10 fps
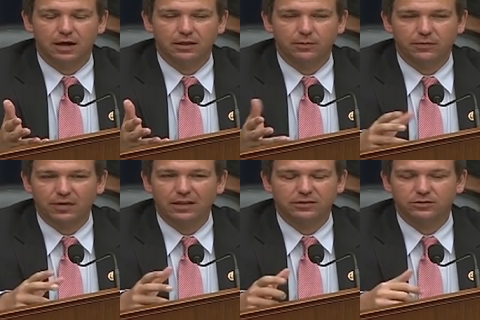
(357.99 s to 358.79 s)
uh, that we've
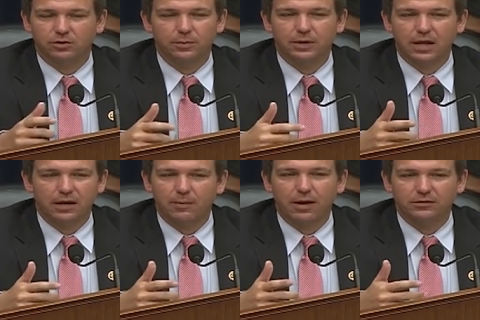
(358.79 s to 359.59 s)
not
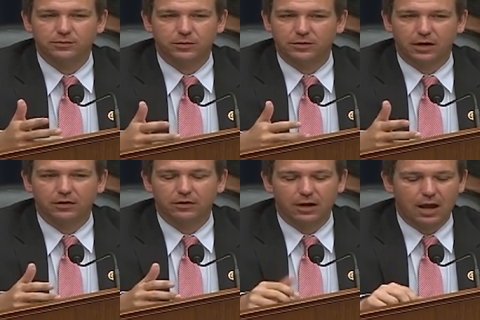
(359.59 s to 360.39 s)
discriminated about
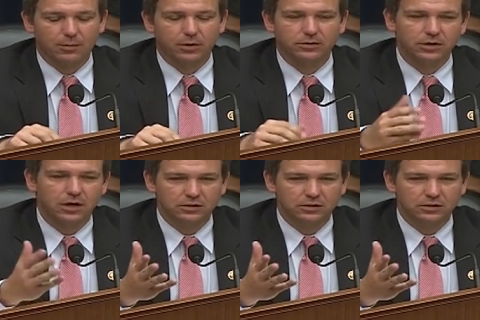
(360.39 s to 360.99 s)
particular commerce.